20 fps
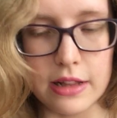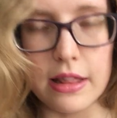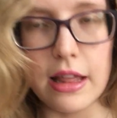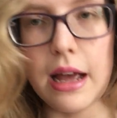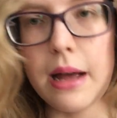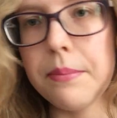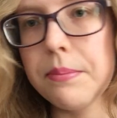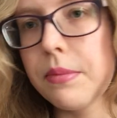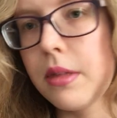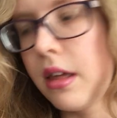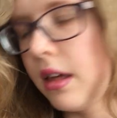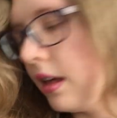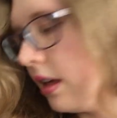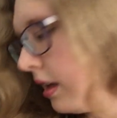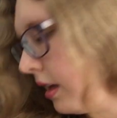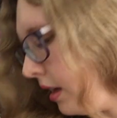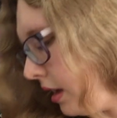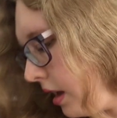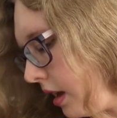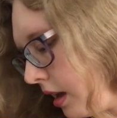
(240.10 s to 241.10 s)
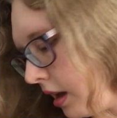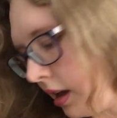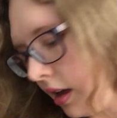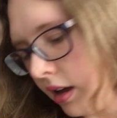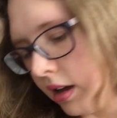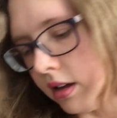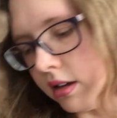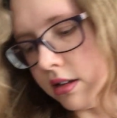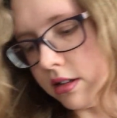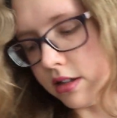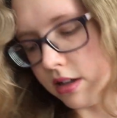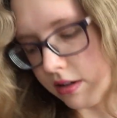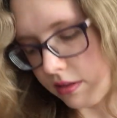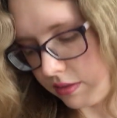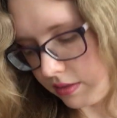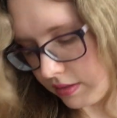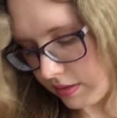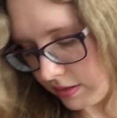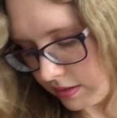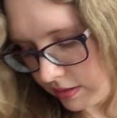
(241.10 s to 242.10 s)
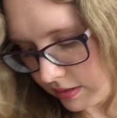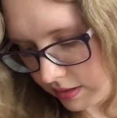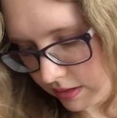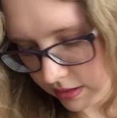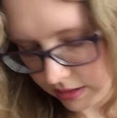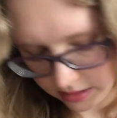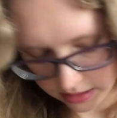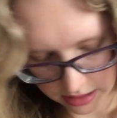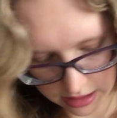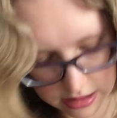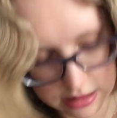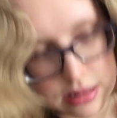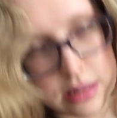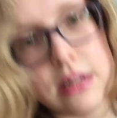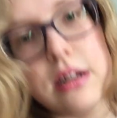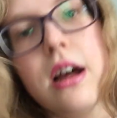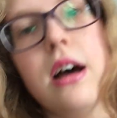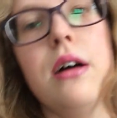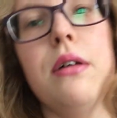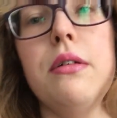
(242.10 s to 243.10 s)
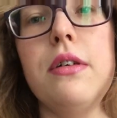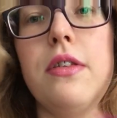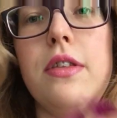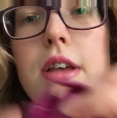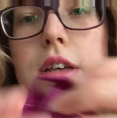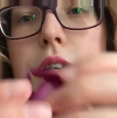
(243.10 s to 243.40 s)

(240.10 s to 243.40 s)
need that. So let's start with